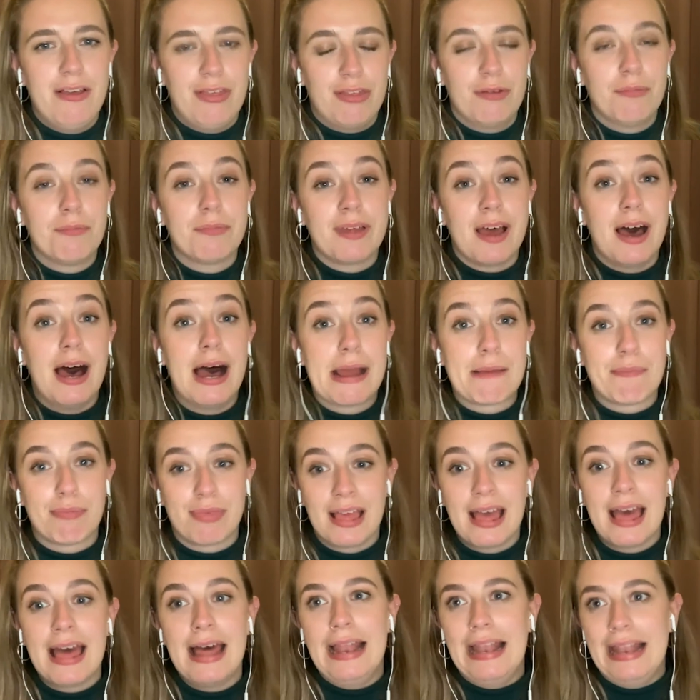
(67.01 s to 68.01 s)
Sometimes
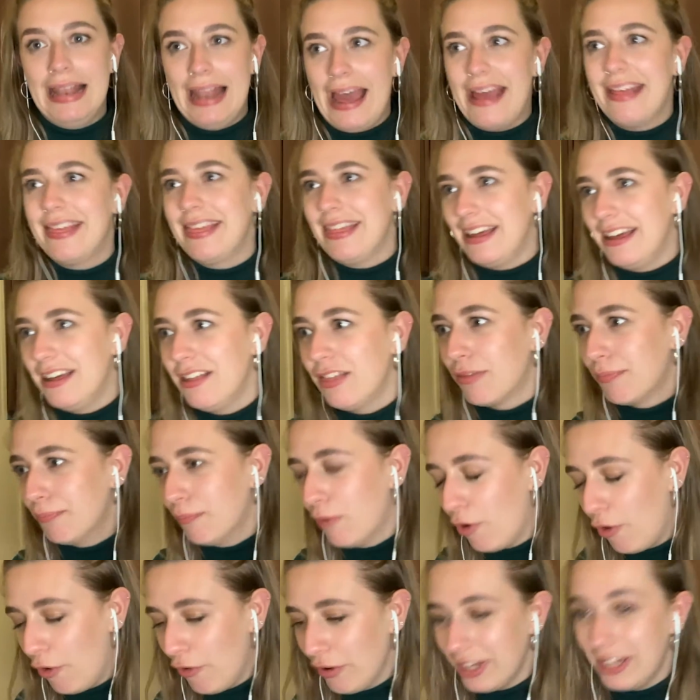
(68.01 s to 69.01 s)
less is
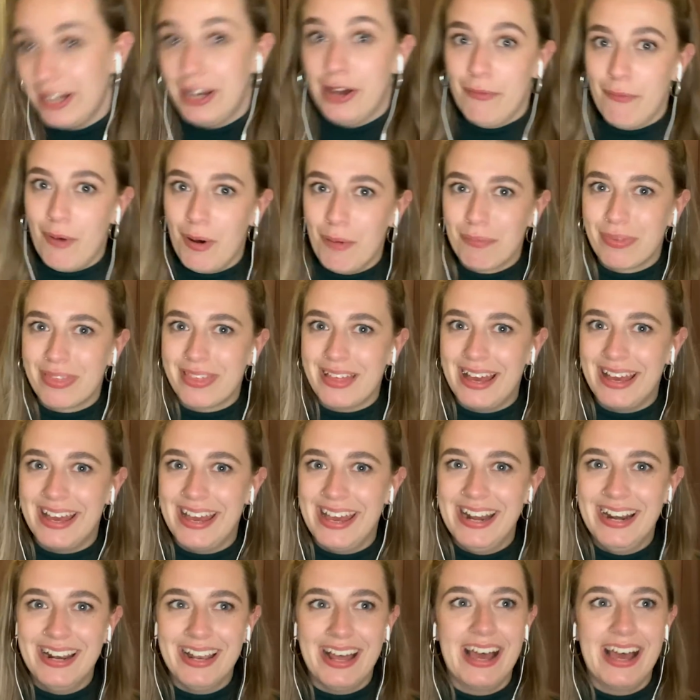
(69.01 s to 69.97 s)
more, you know what I'm saying?